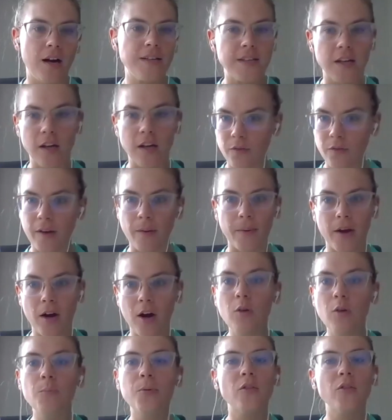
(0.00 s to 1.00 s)
single family
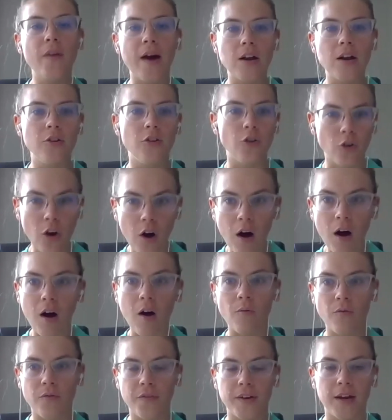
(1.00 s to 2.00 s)
home, provided you're
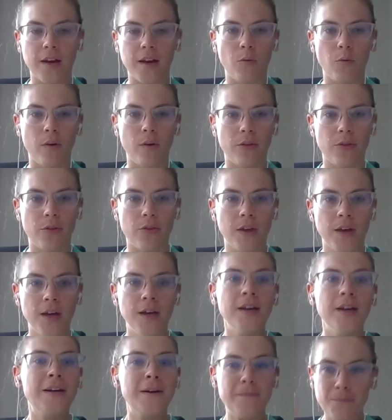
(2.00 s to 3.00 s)
confident with
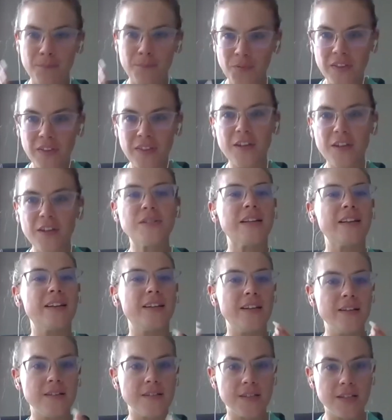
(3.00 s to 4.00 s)
the
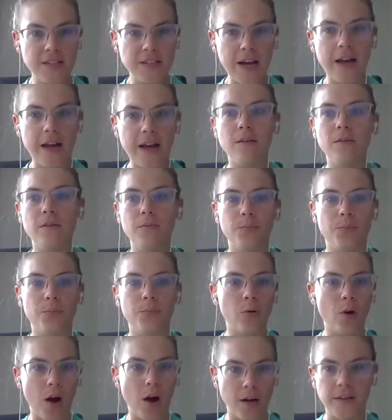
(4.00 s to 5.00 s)
utilities, the tenant
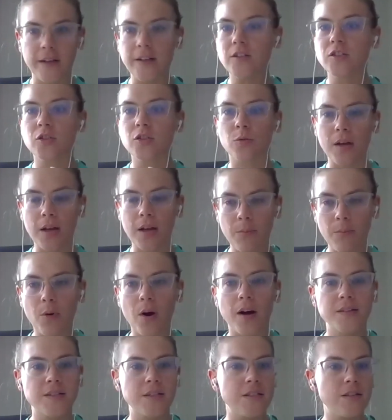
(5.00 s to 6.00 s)
pro- like screening
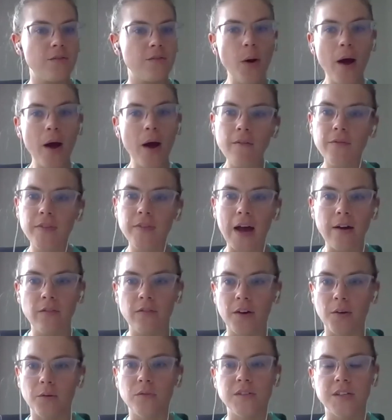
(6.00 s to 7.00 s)
process. If you have that
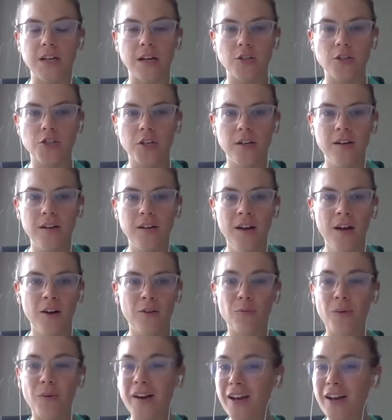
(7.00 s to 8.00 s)
foundation,
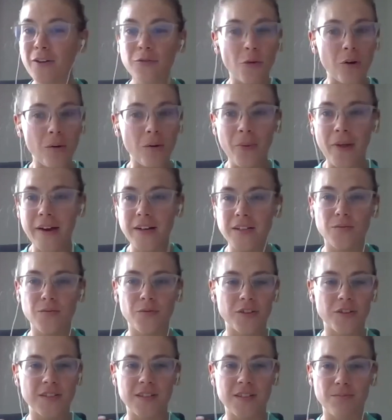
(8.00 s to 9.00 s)
running a fourplex
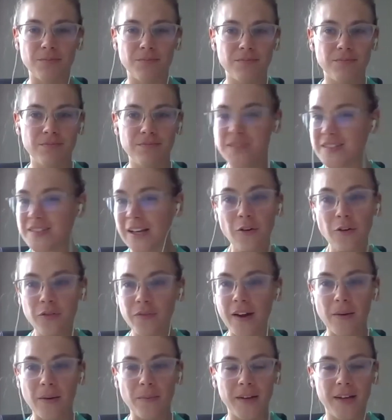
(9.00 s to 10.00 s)
versus a single
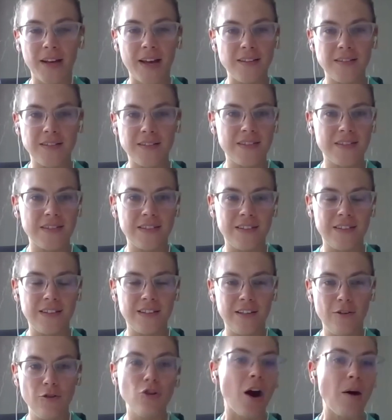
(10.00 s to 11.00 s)
family, it's
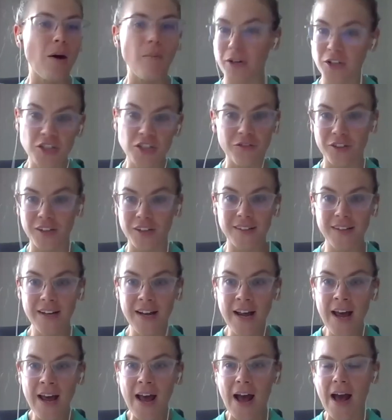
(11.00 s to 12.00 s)
not much different.
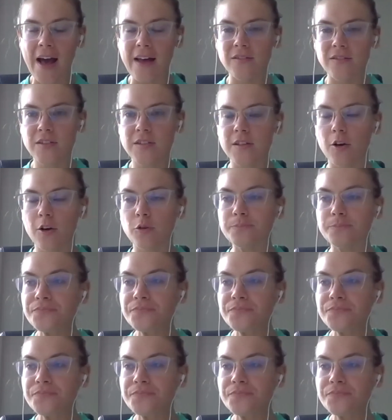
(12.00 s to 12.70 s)
And so